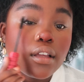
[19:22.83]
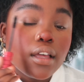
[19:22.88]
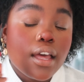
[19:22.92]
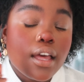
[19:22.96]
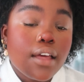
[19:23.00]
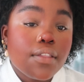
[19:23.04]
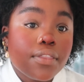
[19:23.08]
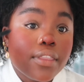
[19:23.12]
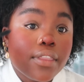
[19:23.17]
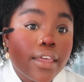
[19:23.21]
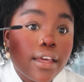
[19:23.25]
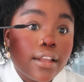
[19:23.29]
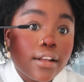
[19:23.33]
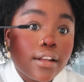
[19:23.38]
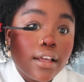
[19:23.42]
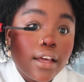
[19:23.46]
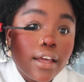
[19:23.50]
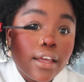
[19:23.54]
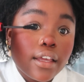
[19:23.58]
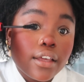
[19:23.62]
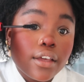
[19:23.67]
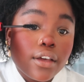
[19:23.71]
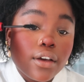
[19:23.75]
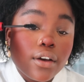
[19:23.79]
and then
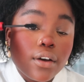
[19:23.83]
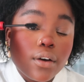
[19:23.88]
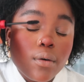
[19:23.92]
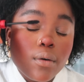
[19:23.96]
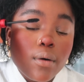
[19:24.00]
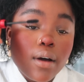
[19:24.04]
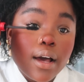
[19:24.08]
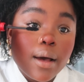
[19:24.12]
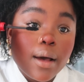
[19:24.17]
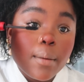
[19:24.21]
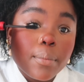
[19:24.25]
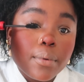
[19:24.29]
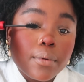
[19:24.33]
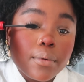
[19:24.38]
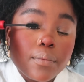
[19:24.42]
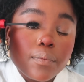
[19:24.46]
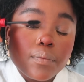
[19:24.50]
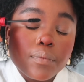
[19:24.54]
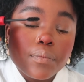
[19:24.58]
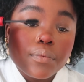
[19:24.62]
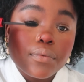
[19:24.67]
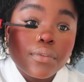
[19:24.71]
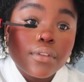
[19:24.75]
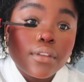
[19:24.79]
I go up.
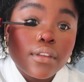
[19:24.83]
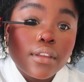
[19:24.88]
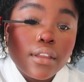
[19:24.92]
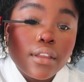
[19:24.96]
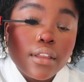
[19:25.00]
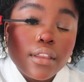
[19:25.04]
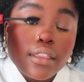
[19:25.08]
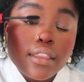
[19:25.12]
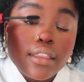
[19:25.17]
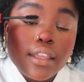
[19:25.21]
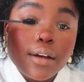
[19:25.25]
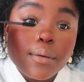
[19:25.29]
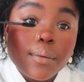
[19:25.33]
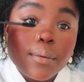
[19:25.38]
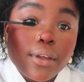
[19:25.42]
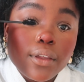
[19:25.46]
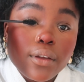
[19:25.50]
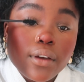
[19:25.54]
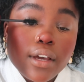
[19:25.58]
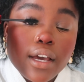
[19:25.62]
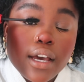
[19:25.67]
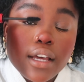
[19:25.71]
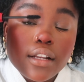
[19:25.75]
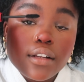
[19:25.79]
That way you
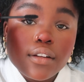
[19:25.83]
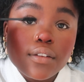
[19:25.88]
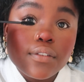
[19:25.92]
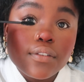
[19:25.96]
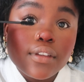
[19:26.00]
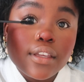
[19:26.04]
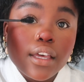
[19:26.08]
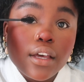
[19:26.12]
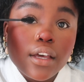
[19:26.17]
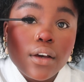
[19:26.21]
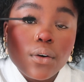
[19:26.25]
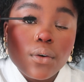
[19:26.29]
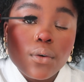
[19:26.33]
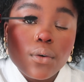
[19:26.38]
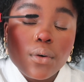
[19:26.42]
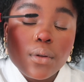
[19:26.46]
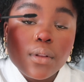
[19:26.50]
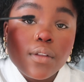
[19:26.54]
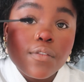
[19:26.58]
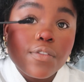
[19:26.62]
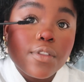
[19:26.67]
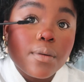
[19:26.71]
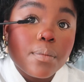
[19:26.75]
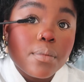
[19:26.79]
kind of get all
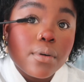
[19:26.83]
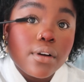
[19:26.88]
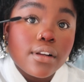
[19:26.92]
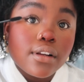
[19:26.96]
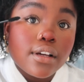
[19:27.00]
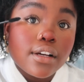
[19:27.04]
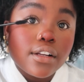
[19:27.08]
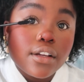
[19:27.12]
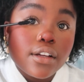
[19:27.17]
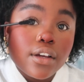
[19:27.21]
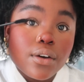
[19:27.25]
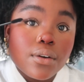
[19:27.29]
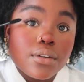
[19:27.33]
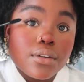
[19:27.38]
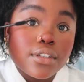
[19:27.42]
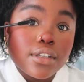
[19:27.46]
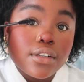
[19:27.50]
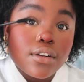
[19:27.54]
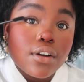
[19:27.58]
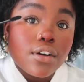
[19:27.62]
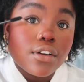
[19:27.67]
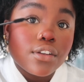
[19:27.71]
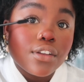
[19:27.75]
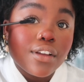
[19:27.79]
of the product coated
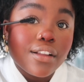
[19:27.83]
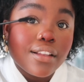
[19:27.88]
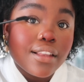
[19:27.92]
on your